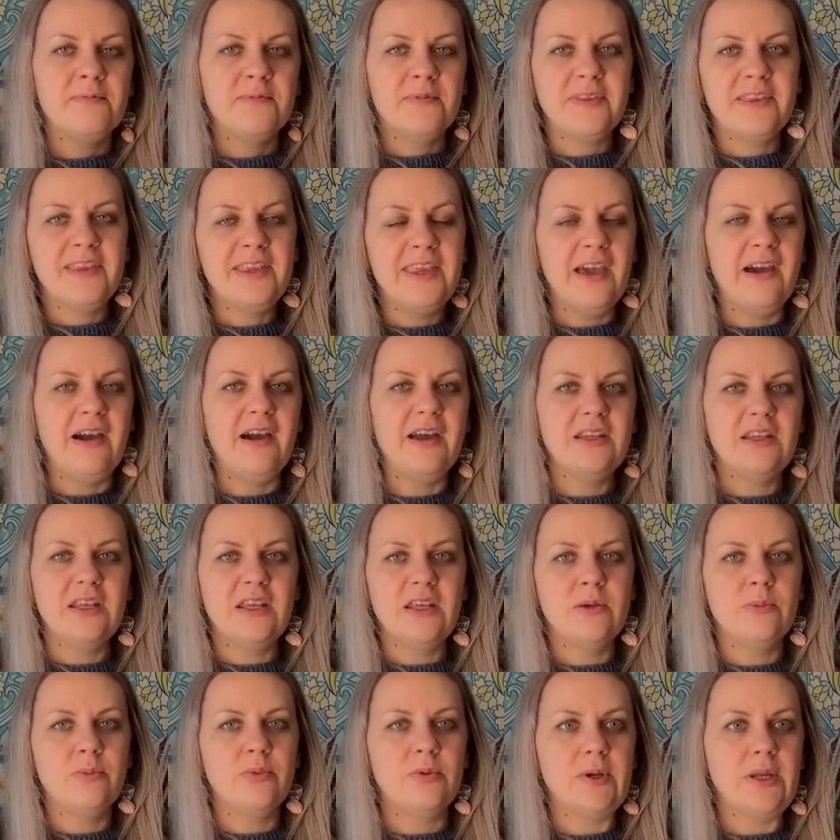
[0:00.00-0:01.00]

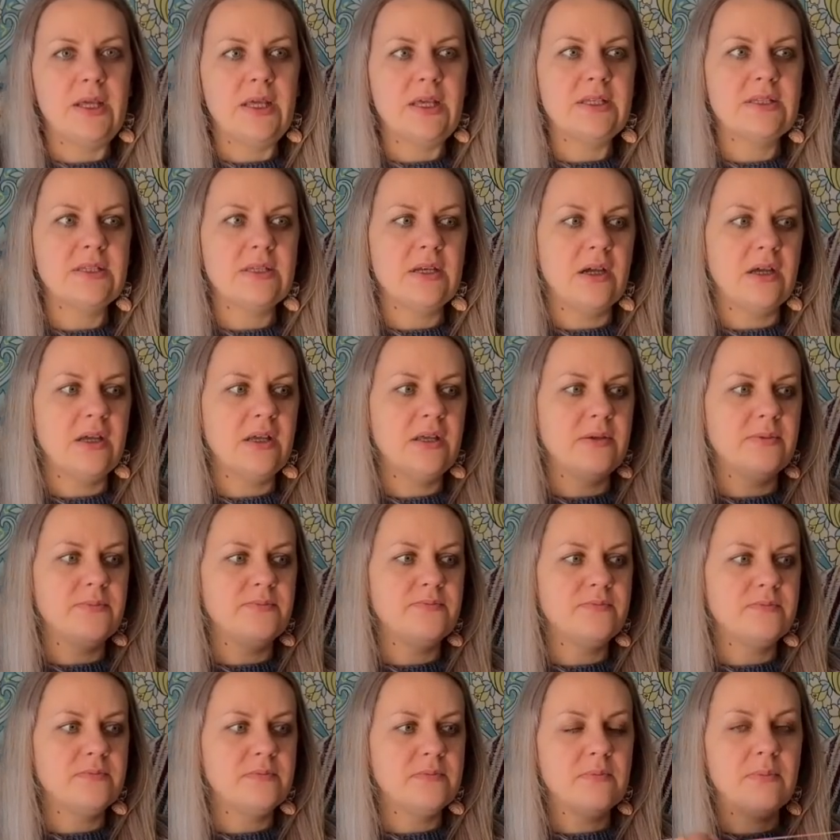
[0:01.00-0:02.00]
take breaks.
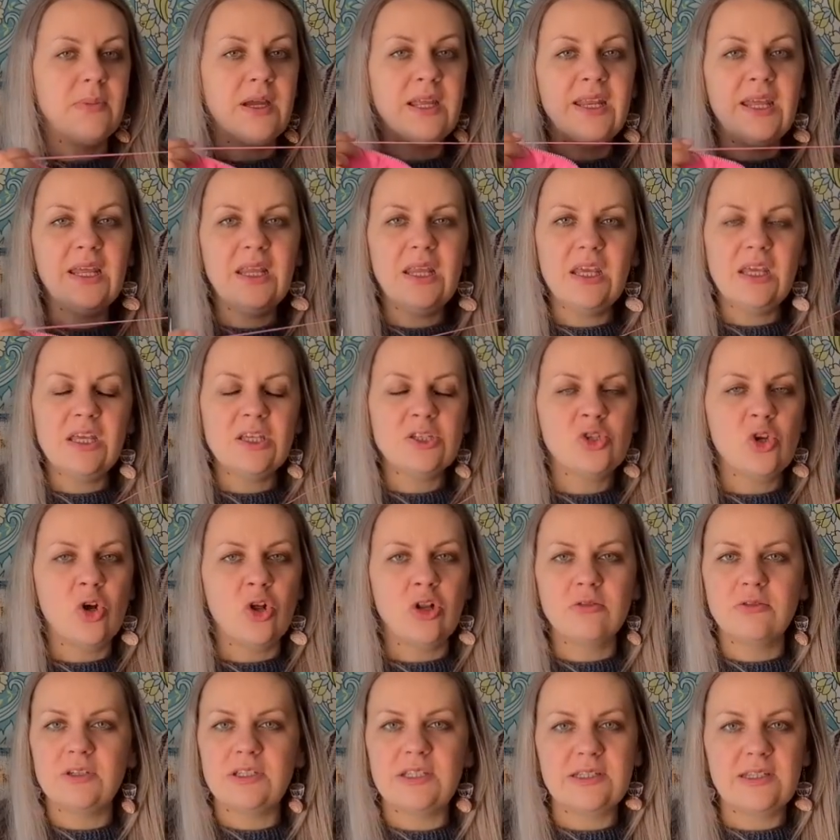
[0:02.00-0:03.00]
My knitting is
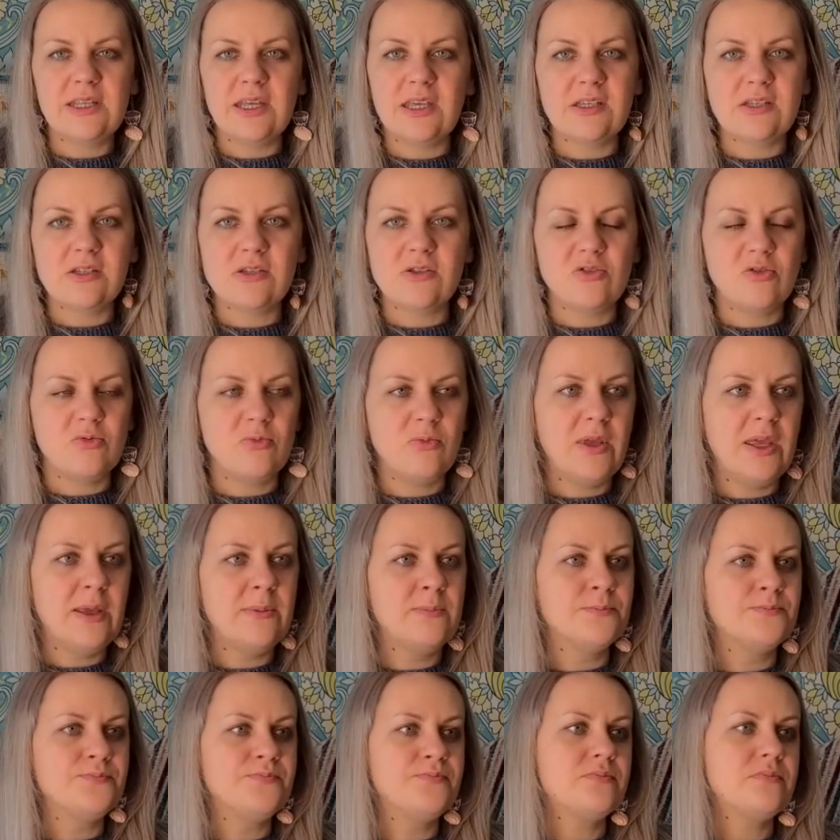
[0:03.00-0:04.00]
always next to me.
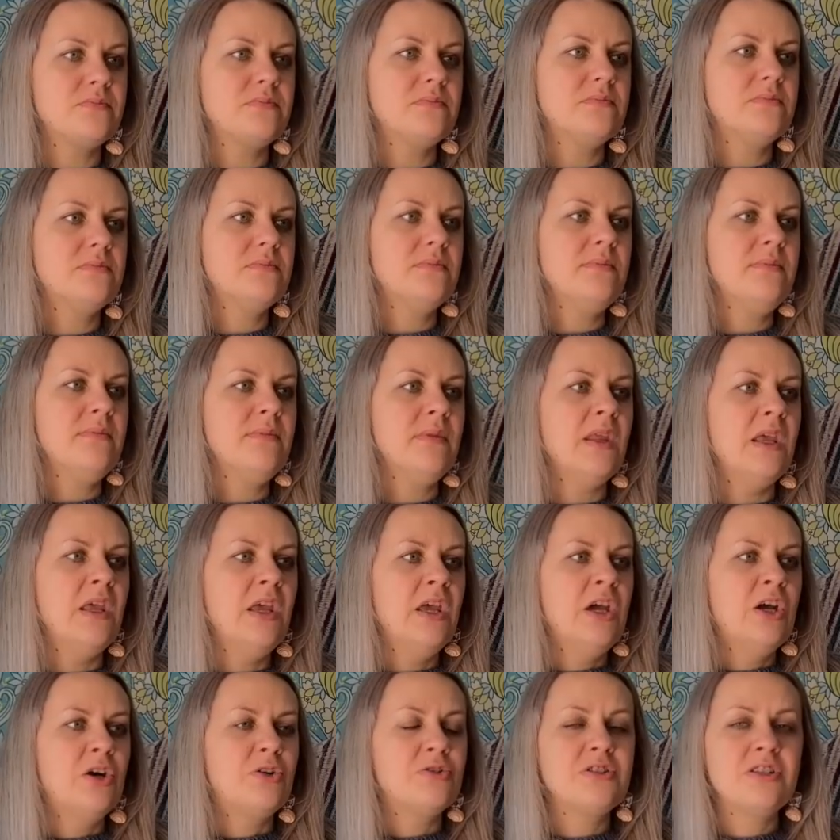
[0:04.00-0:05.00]

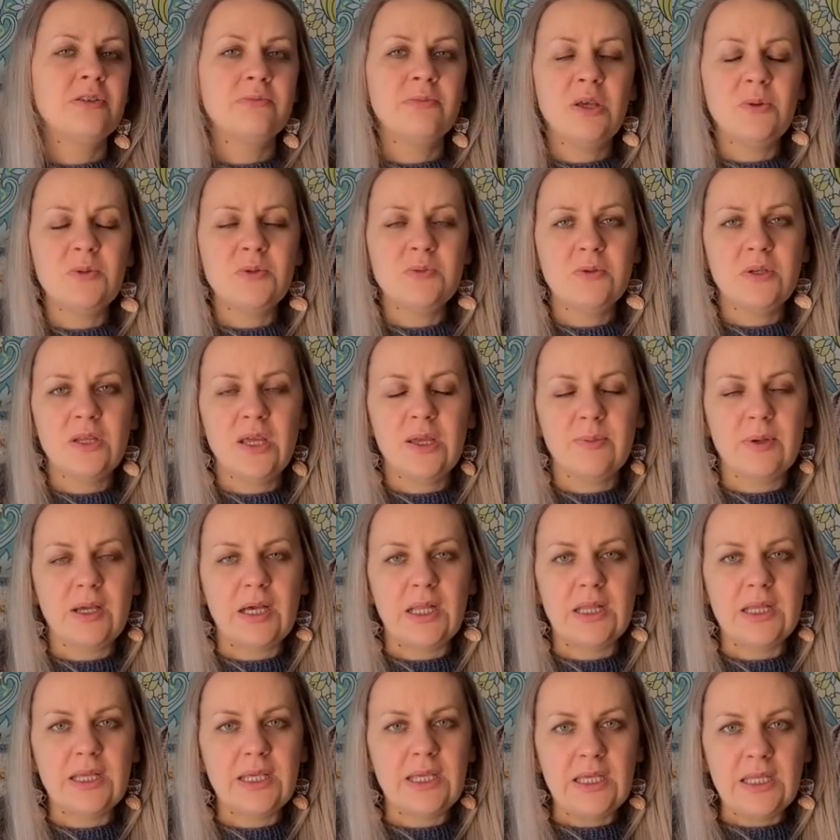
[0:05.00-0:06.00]
Or sometimes when I'm
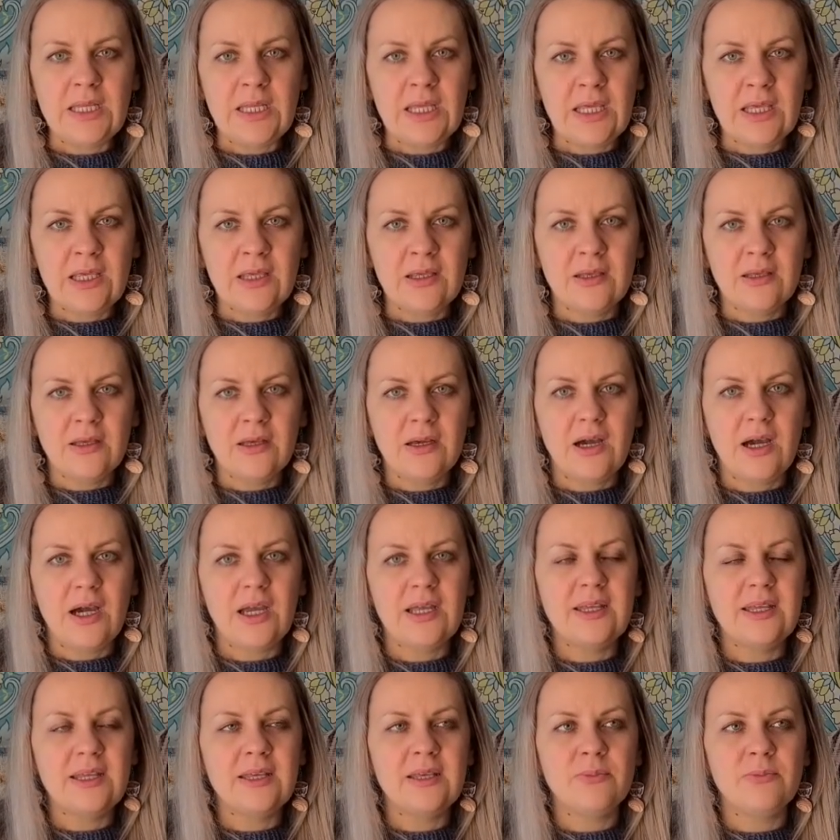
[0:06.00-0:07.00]
cleaning, I
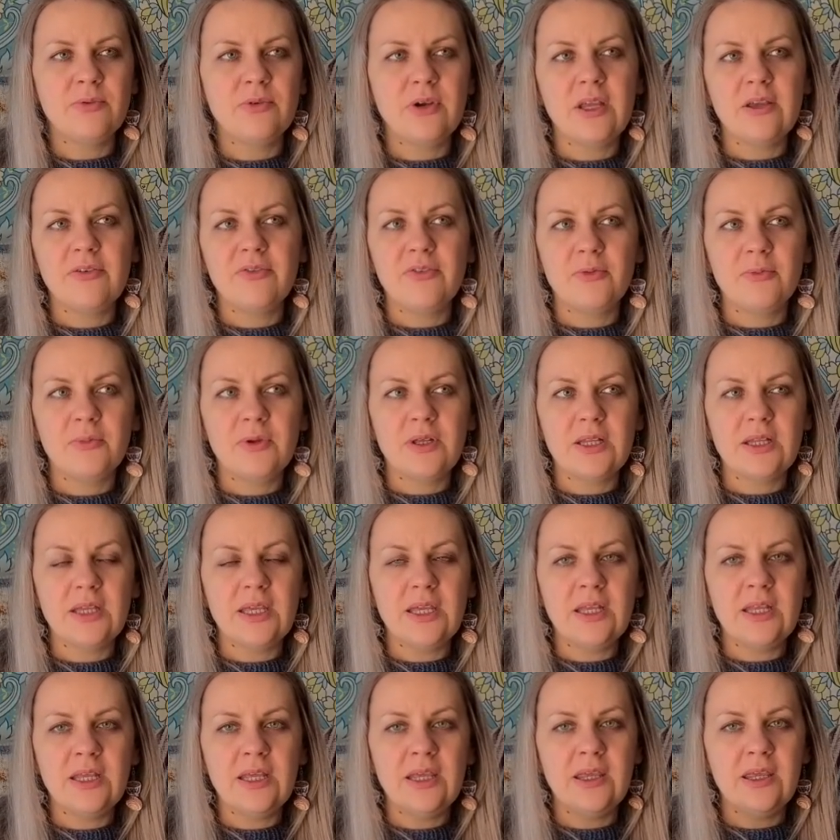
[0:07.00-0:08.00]
take a break from
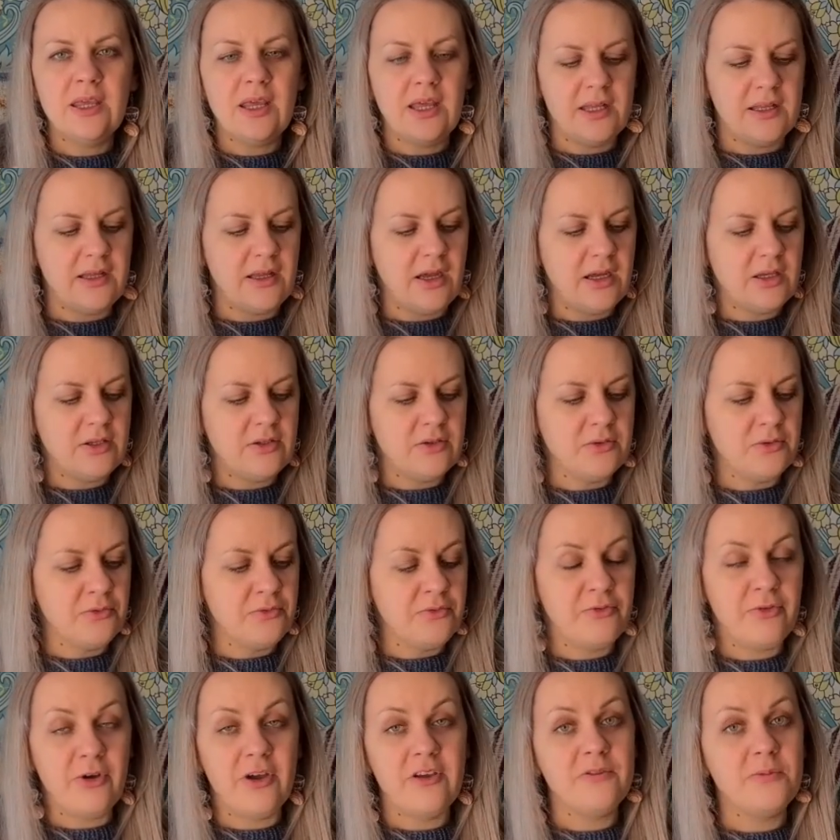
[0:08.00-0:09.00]
cleaning and I do
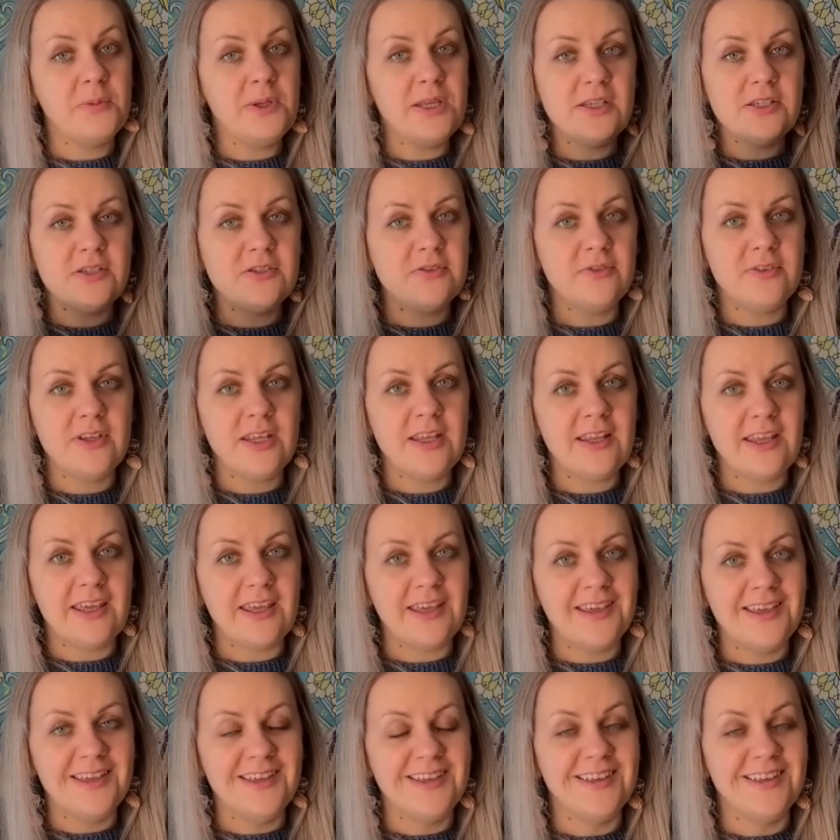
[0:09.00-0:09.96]
5 minutes of knitting.